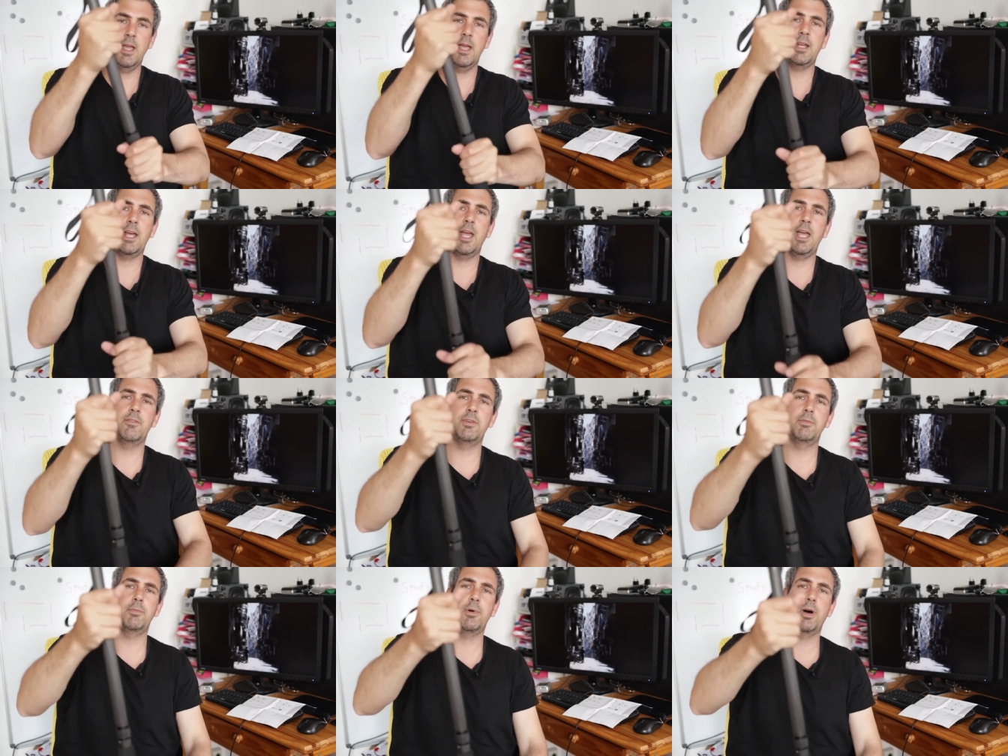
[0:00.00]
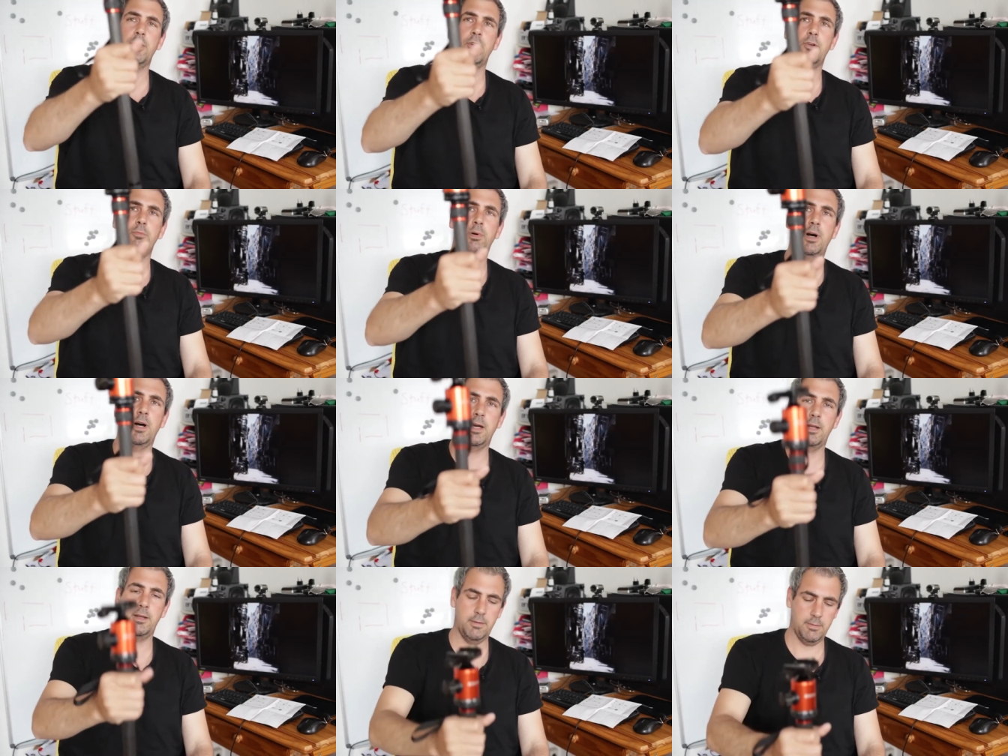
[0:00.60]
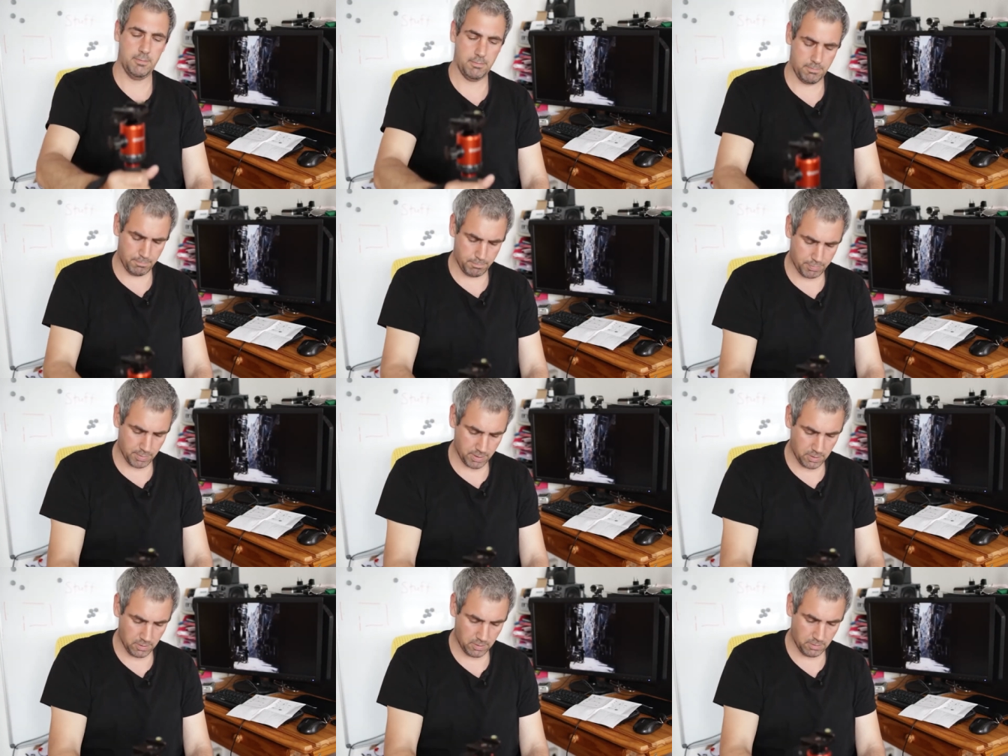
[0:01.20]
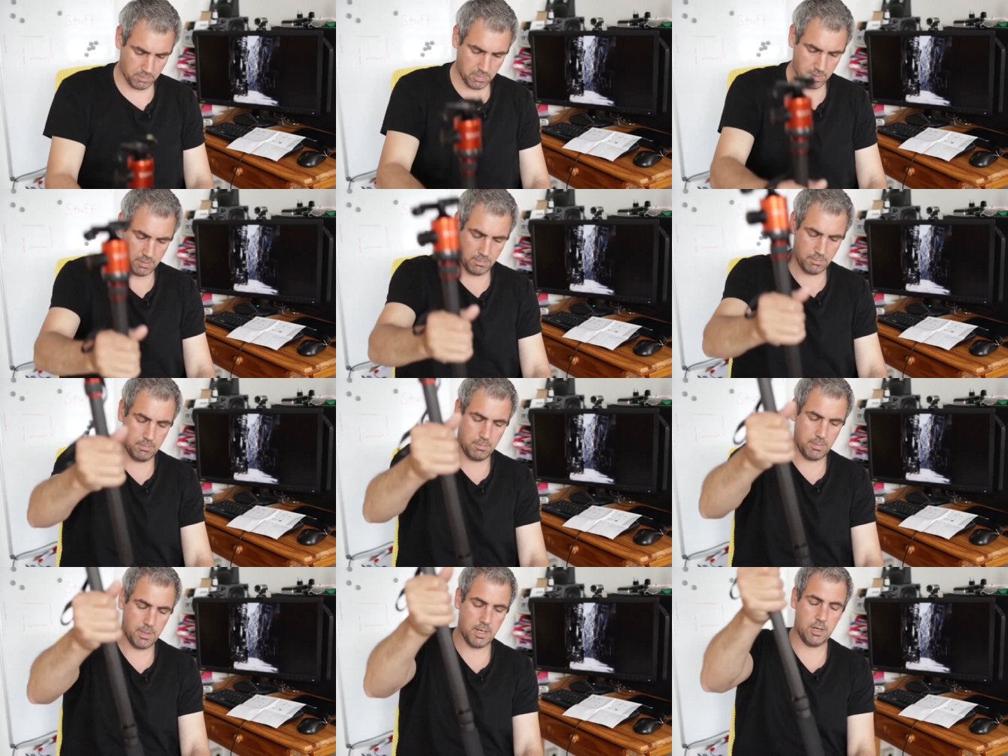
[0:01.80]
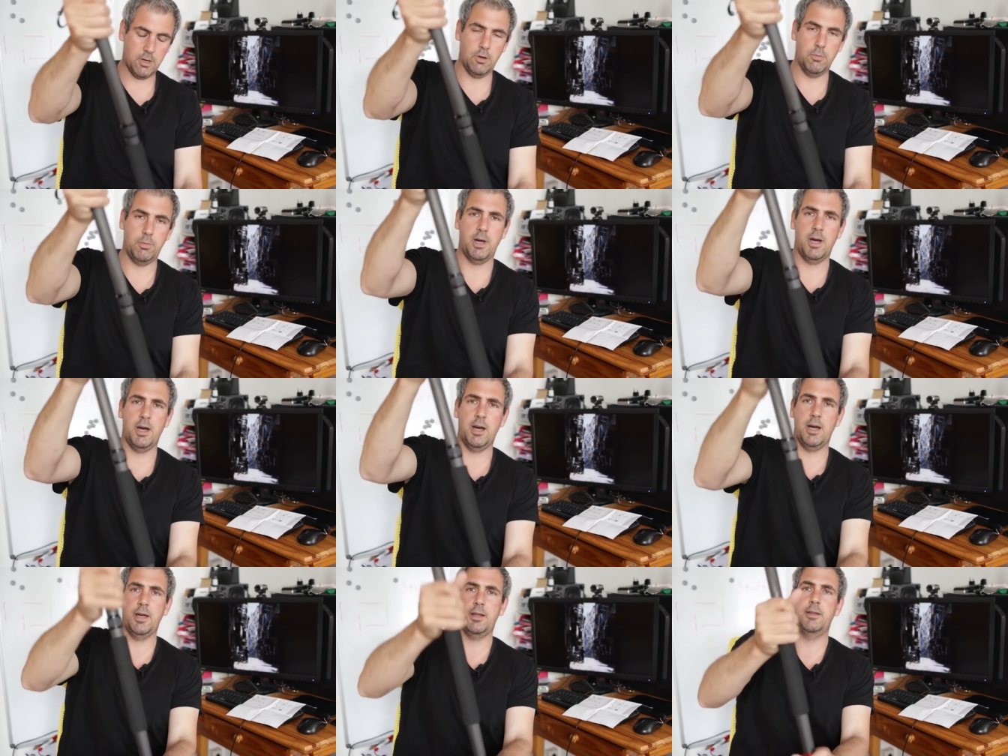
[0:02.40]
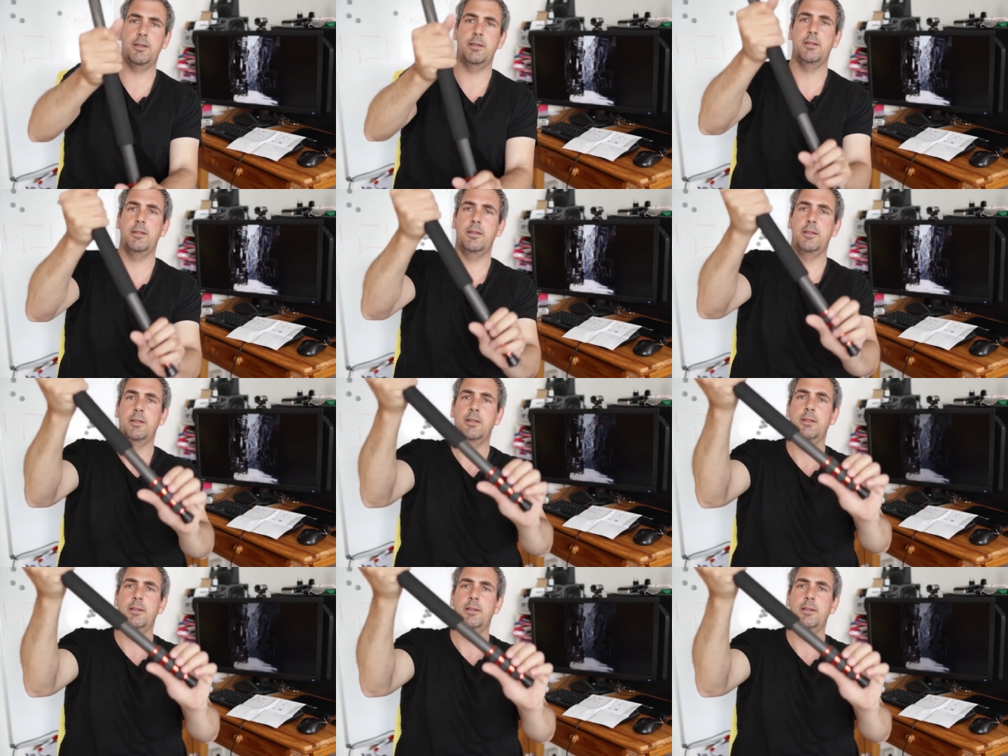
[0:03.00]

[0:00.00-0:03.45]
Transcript: And I have a monopod. Boom, monopod.